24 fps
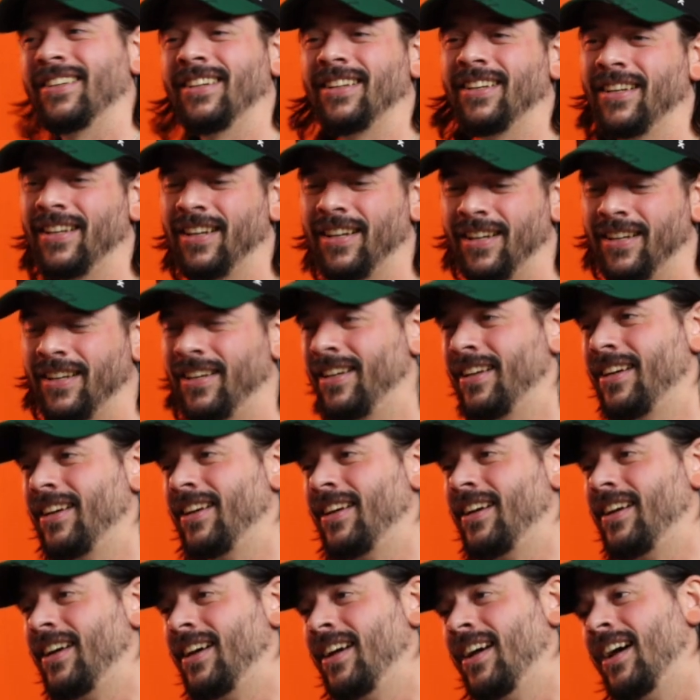Yeah.
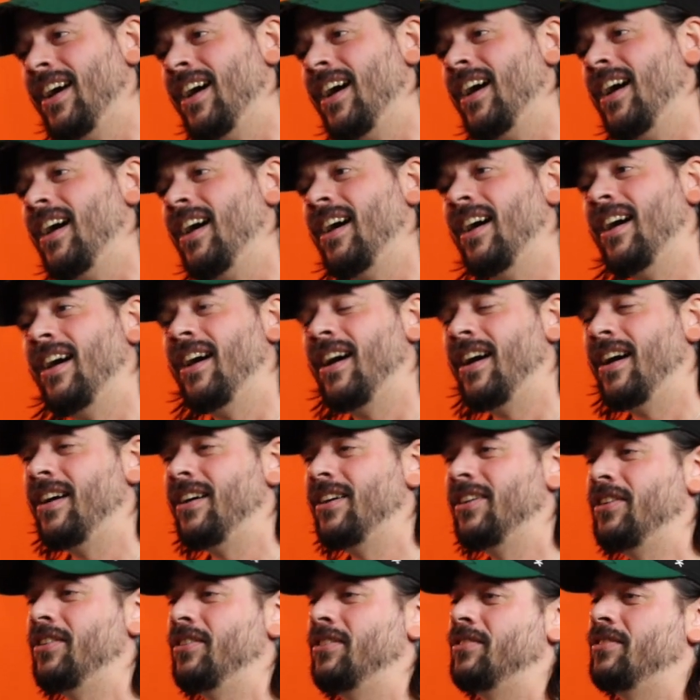So, uh, I mean,
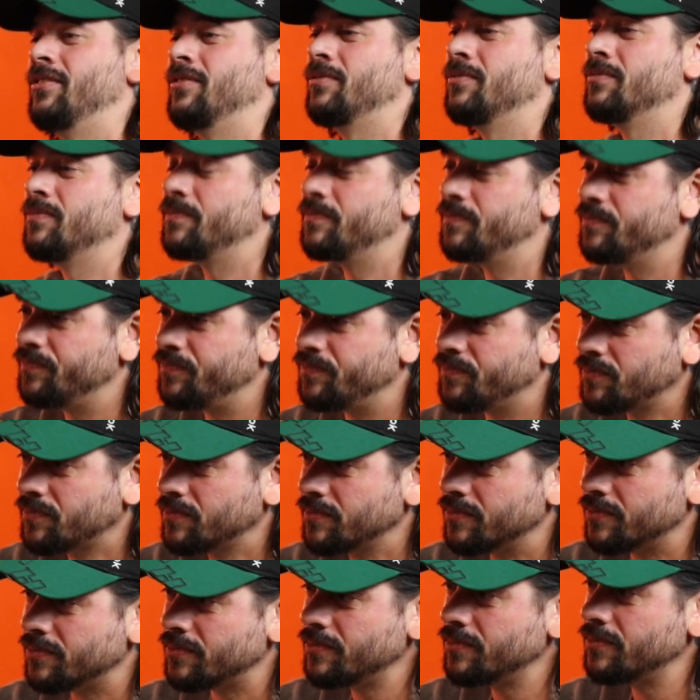I've asked you to go for
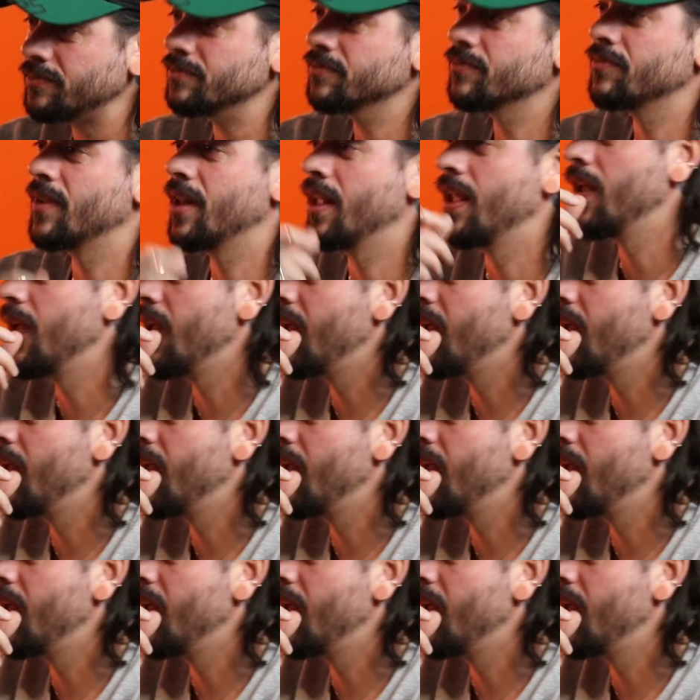runs, but you're